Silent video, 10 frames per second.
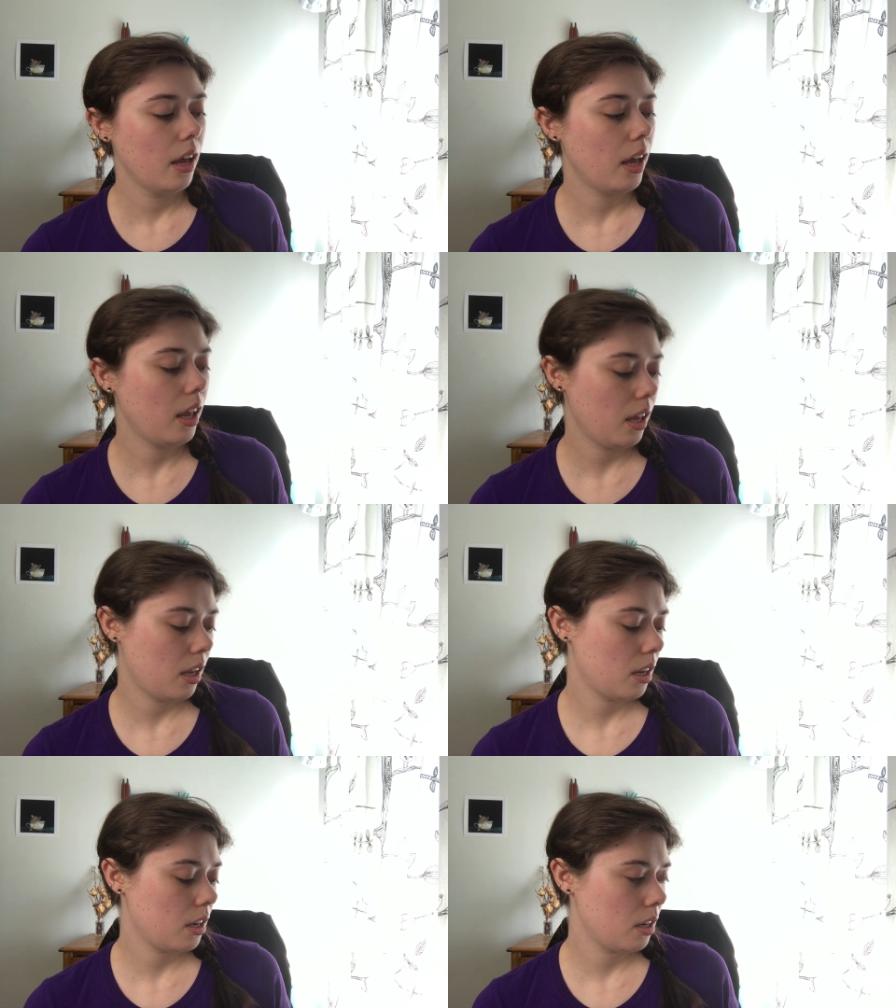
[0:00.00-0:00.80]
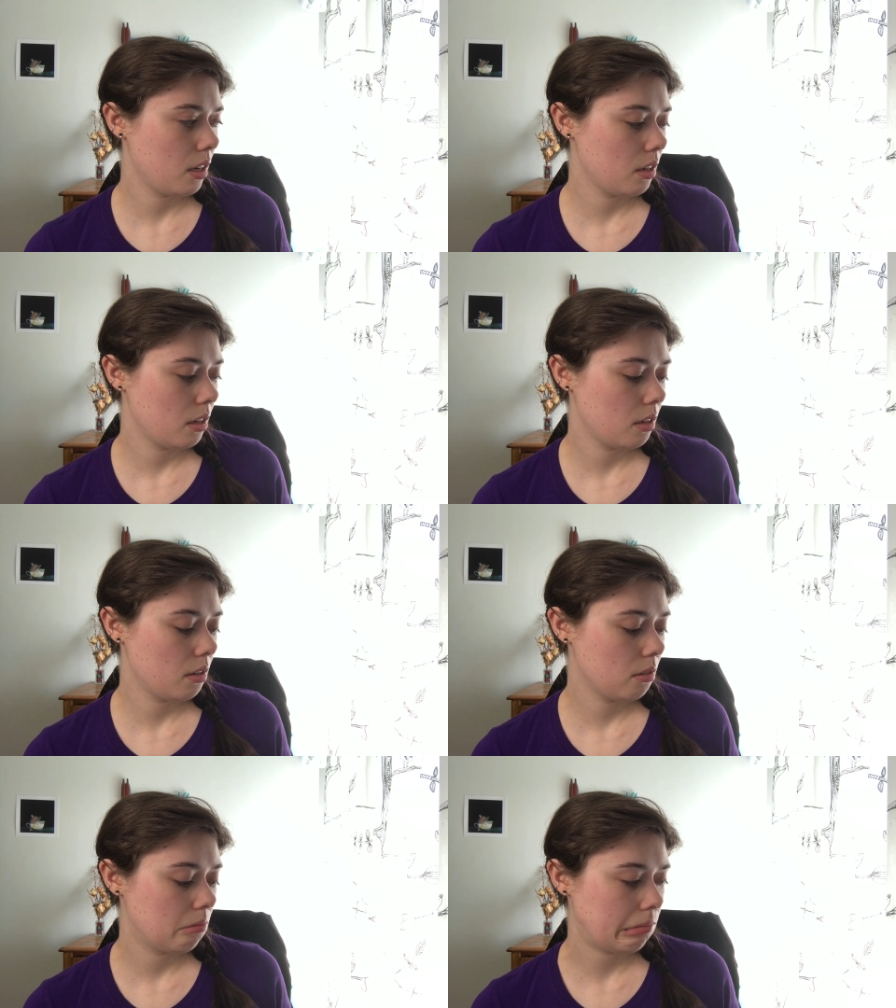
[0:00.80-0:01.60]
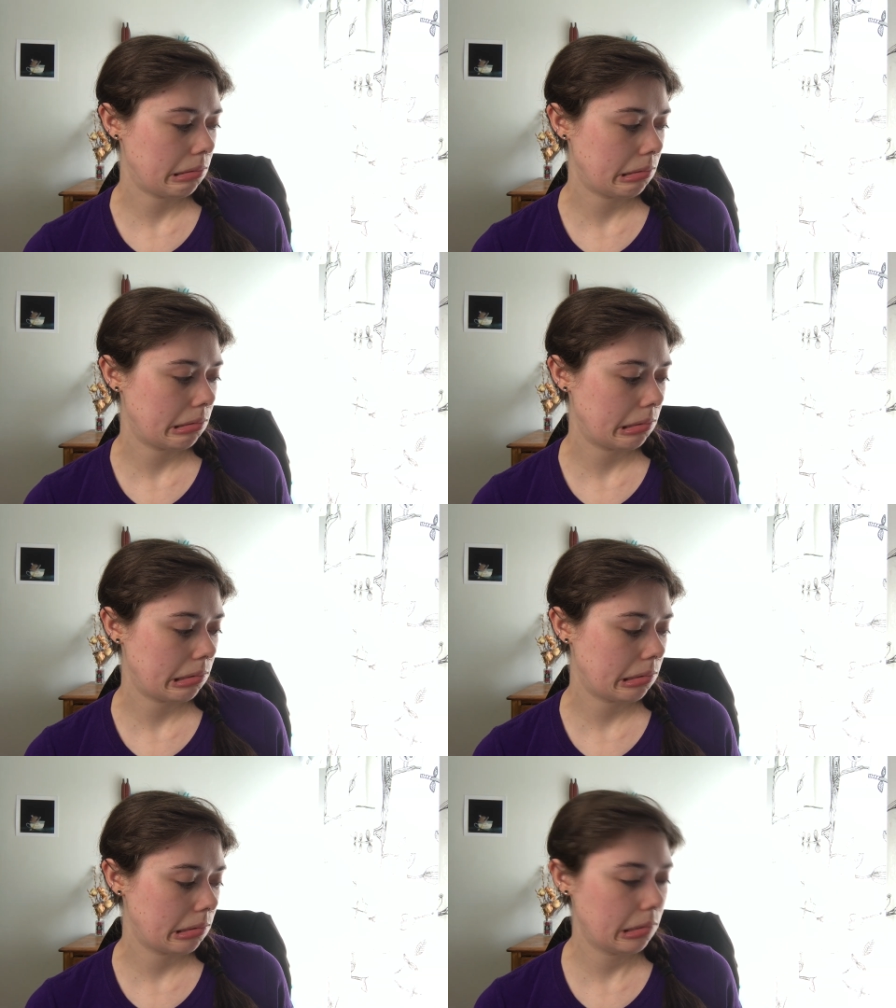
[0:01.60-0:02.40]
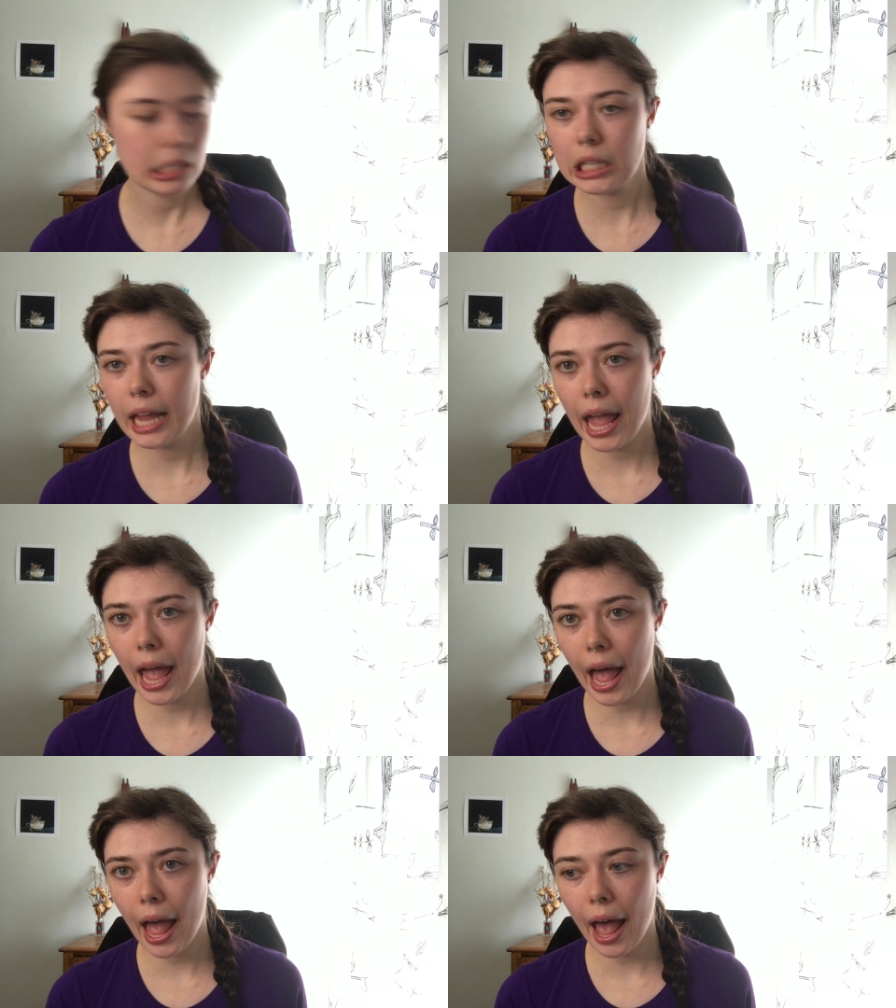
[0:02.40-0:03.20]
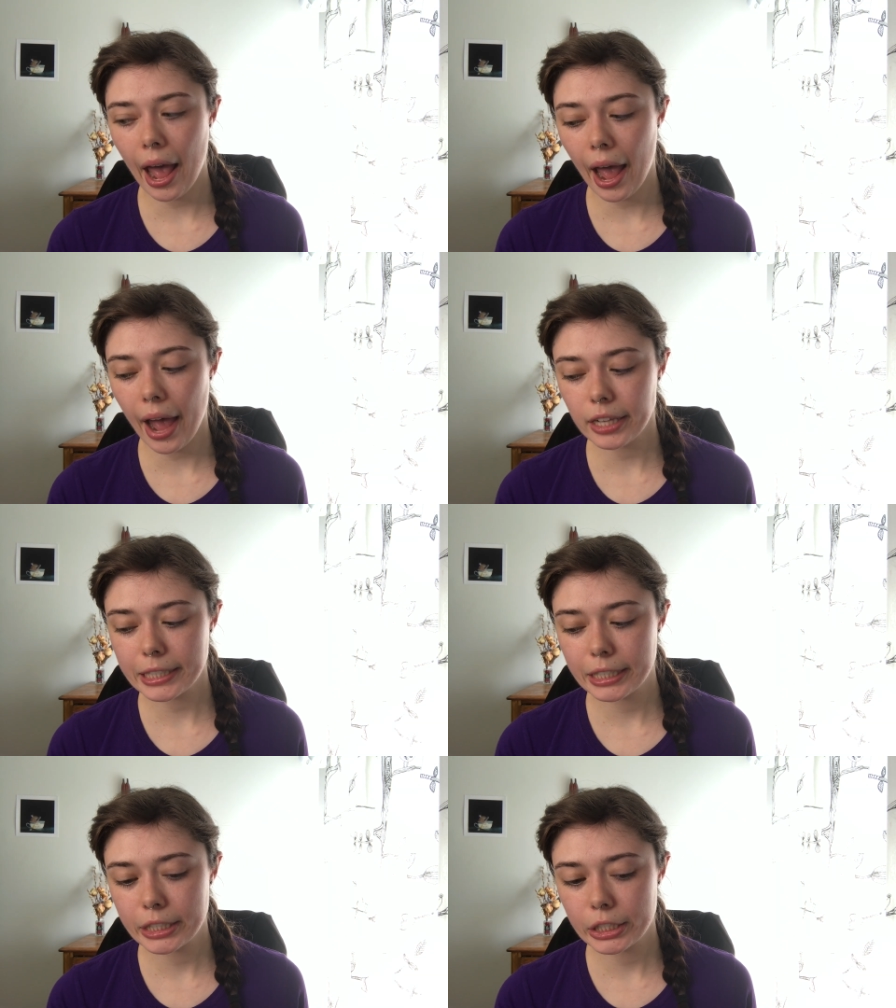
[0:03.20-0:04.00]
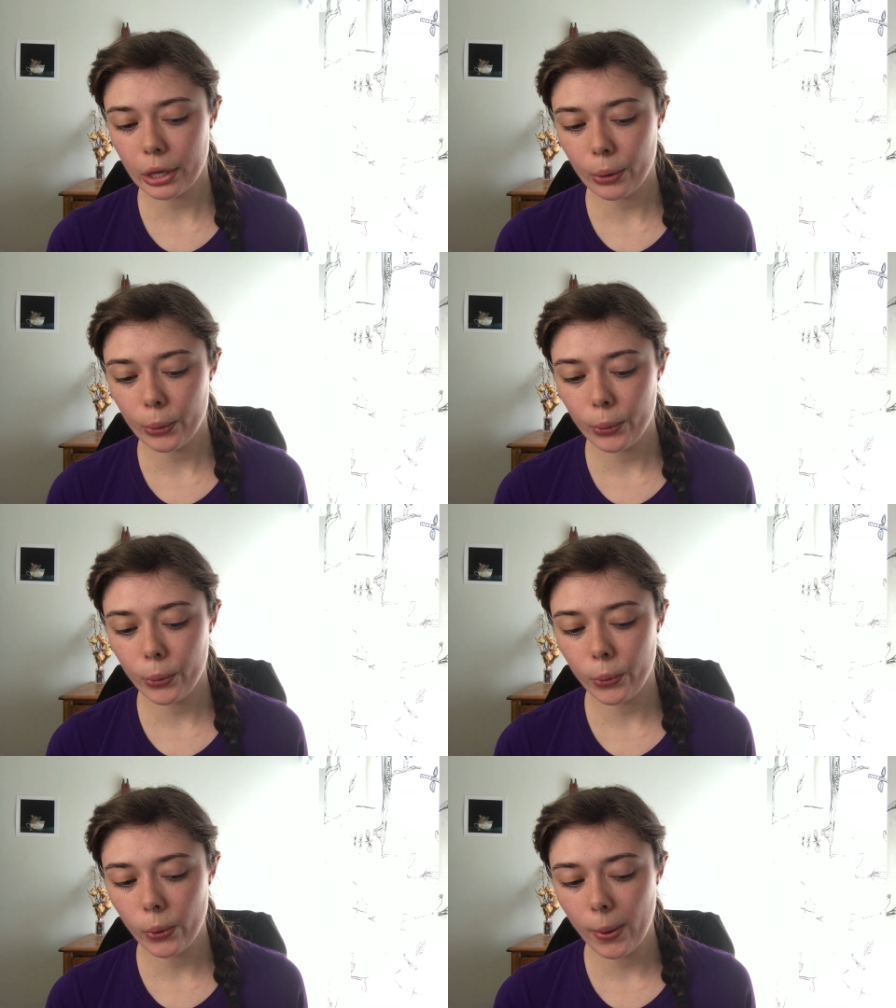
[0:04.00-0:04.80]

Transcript: and yeah, so